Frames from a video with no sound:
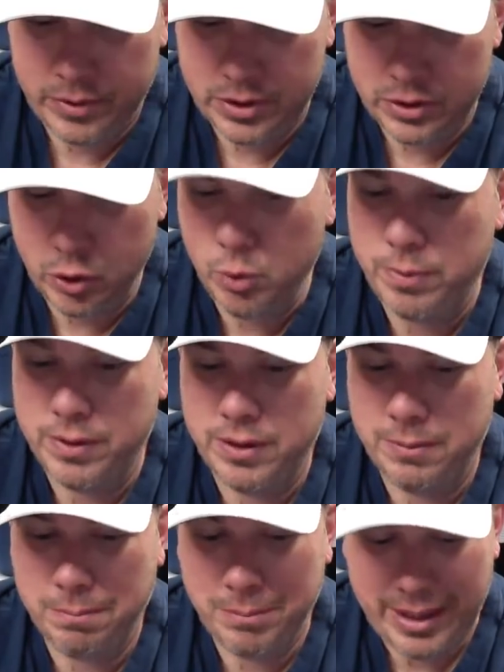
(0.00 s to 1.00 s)

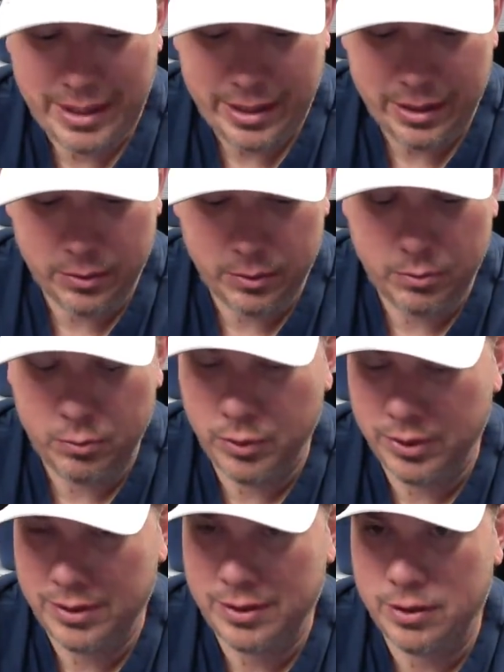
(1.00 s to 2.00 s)
stupid and mean
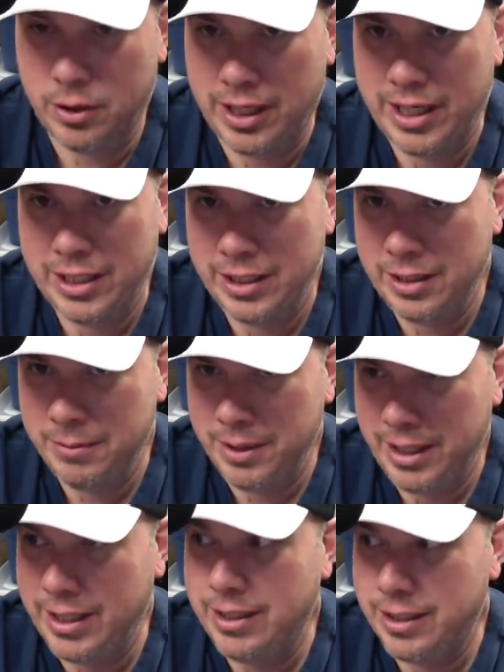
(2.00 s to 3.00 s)
with their
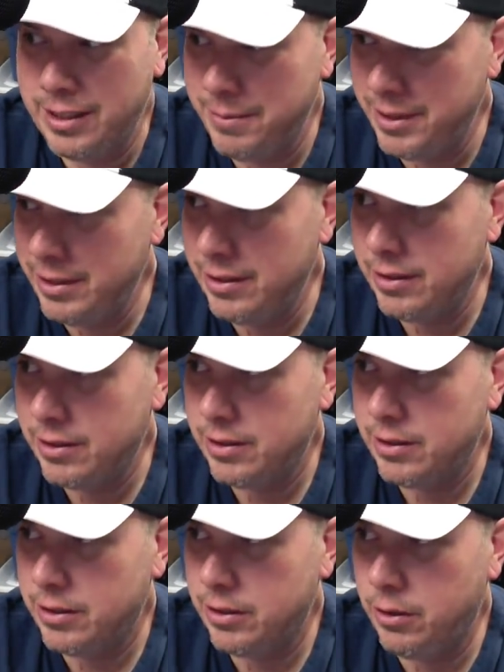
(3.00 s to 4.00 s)
anonymity,
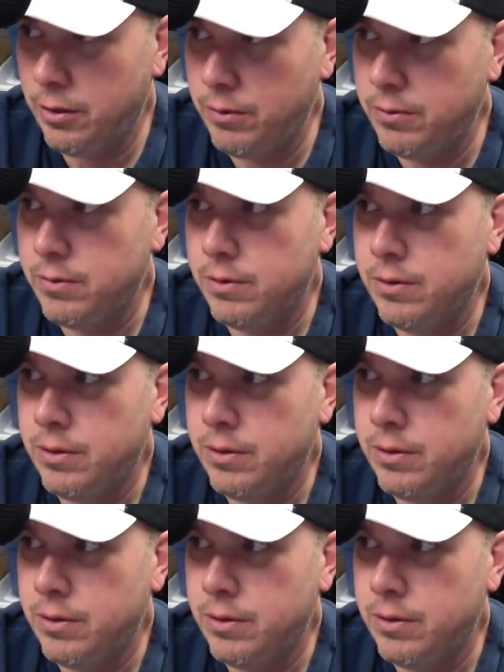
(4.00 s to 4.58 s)
you know,